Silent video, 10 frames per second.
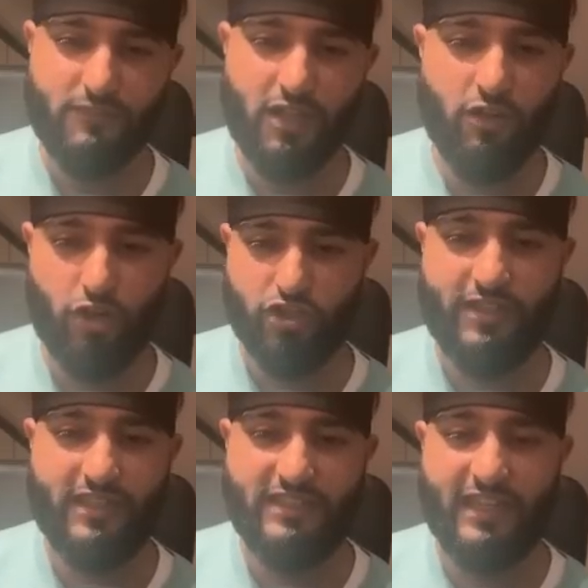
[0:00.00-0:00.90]
last year,
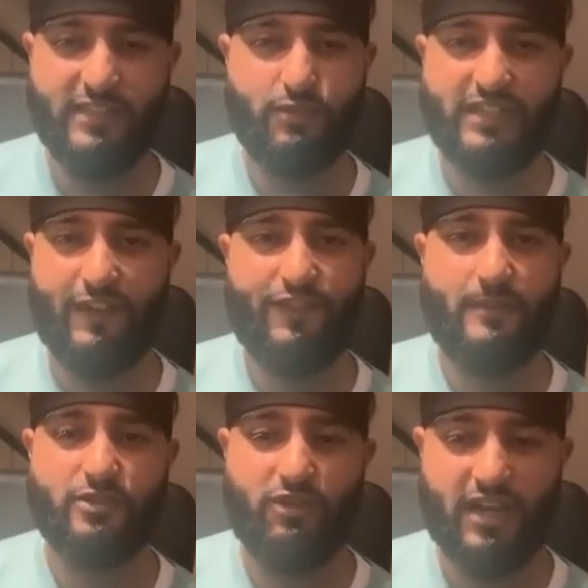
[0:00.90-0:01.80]
their data was there for them
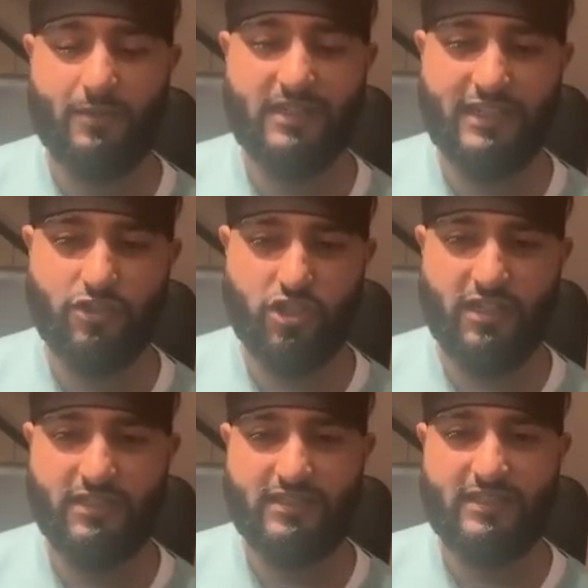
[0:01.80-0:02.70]
to rack up the clean
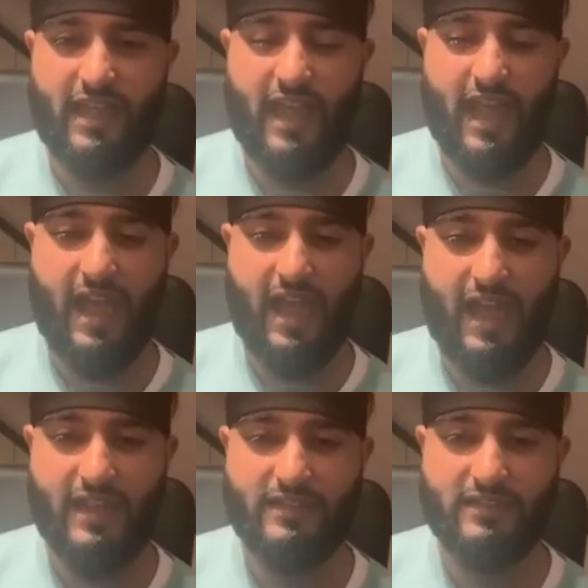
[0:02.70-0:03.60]
sheets.
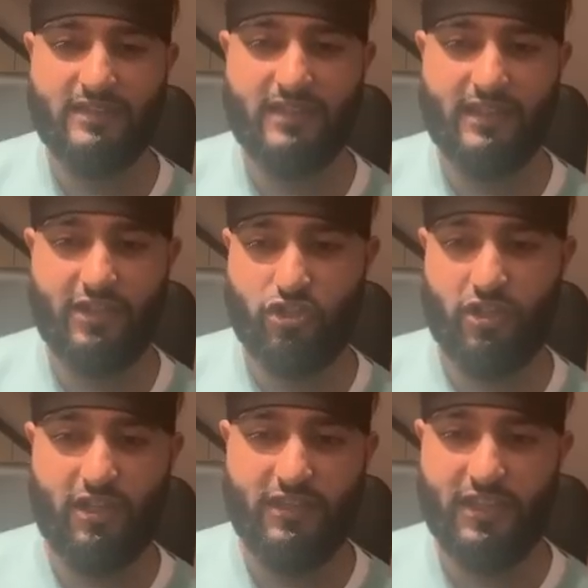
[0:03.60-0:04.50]
And this
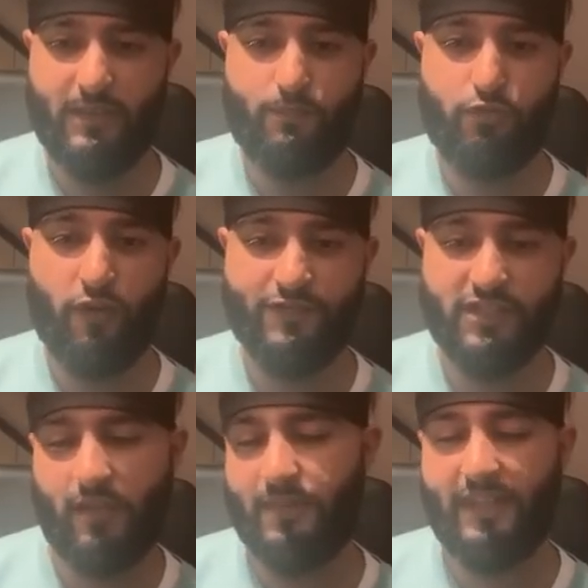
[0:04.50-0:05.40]
year, they're
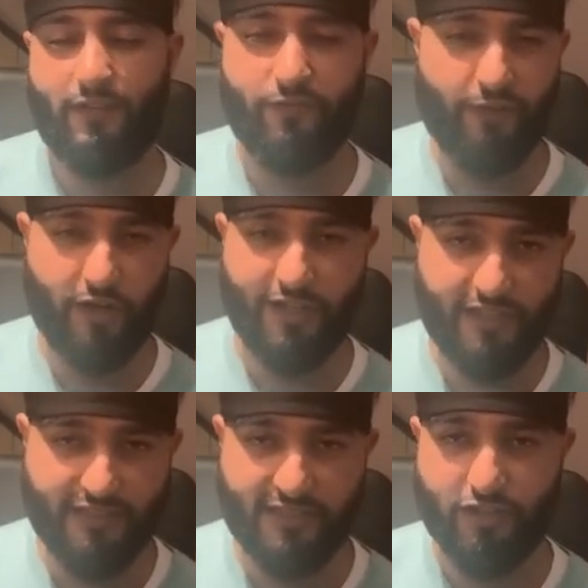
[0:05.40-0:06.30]
profiting. I mean, they very
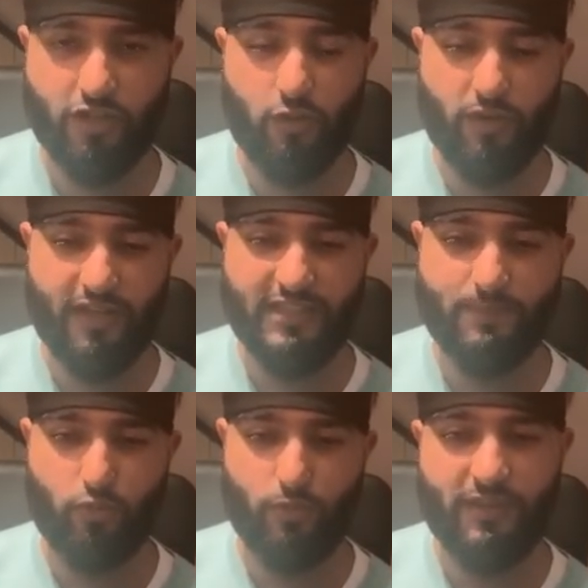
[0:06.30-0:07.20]
easily could have got one against
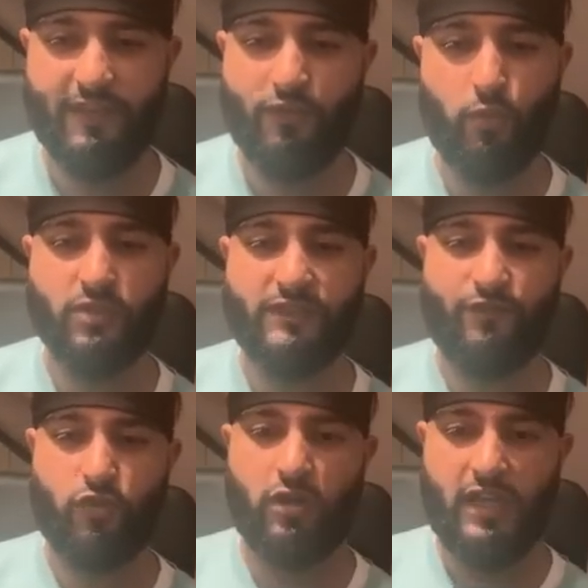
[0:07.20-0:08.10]
Bournemouth if it wasn't
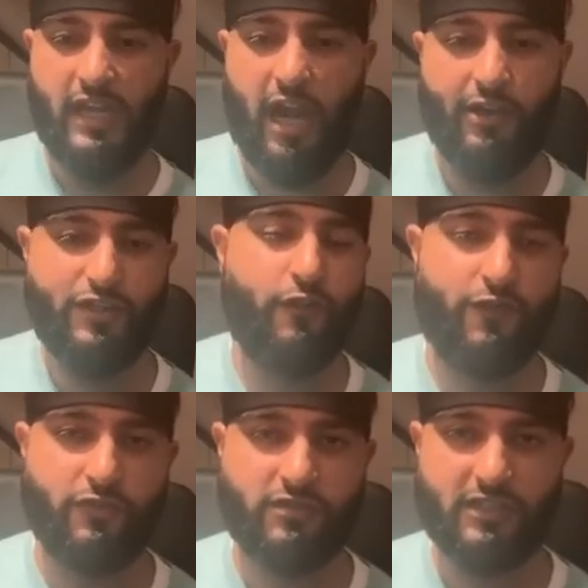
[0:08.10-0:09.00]
for Harry
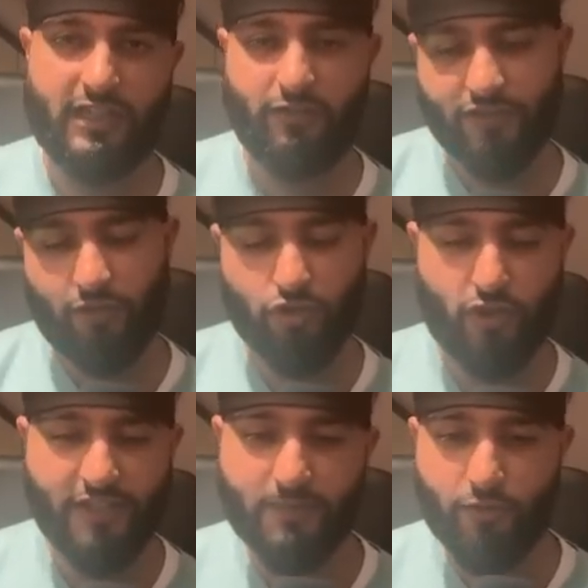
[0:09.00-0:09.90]
Toffolo's clearance going
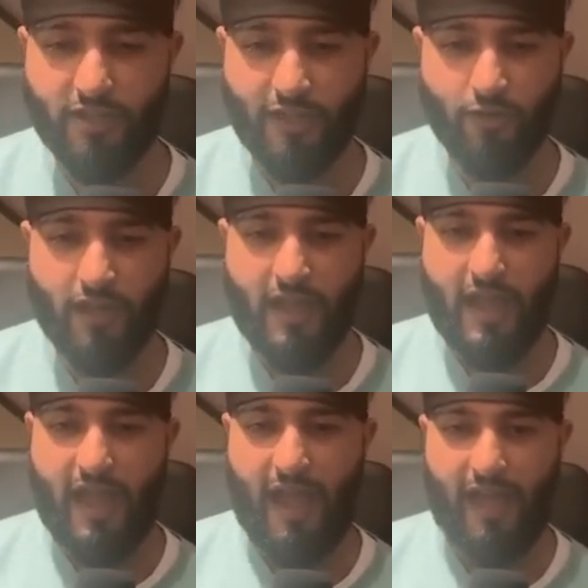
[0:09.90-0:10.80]
straight into Murillo.
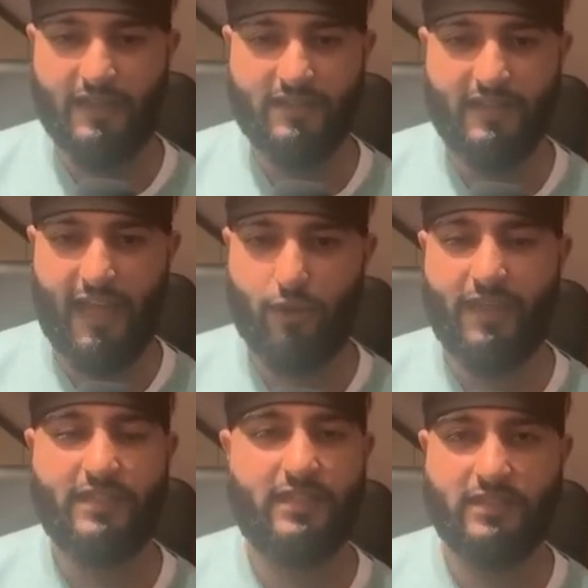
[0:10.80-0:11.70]
And now
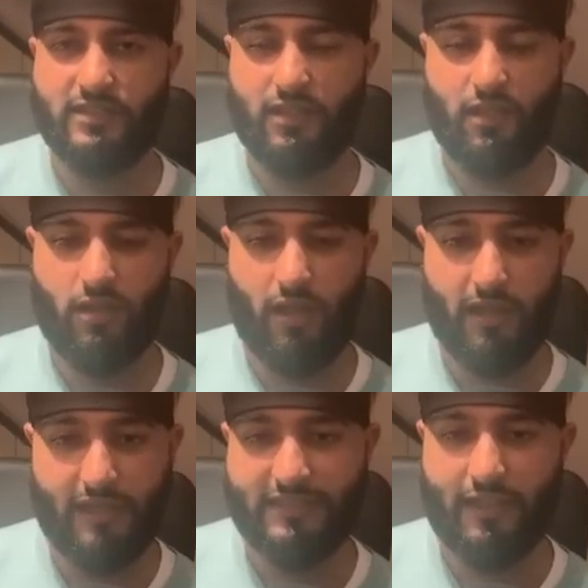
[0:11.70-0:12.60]
they did
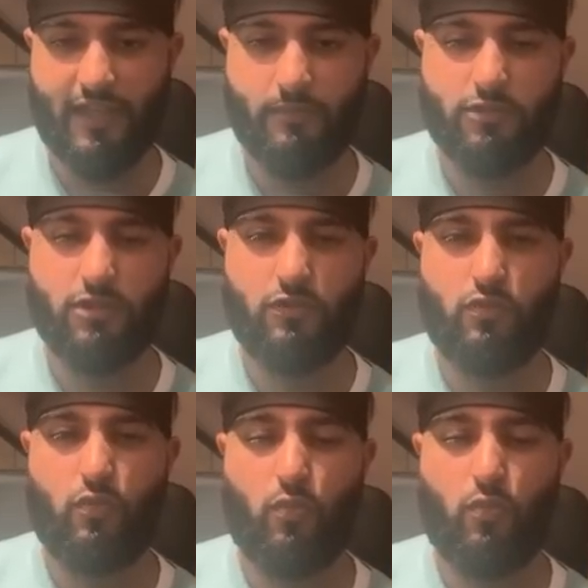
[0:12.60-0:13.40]
against Southampton